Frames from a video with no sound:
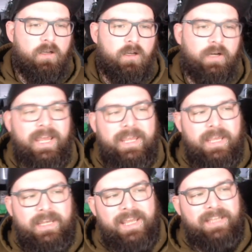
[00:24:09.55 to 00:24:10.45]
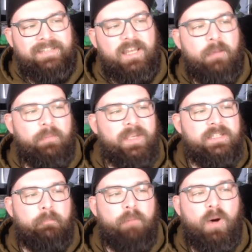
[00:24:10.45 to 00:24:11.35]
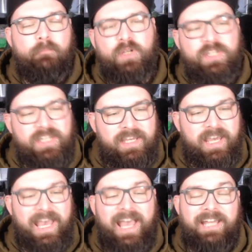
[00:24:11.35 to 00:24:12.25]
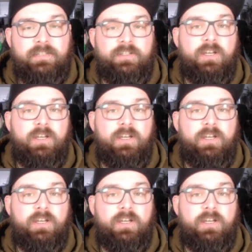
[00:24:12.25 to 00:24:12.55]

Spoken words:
Okay, next up is Bombardier, and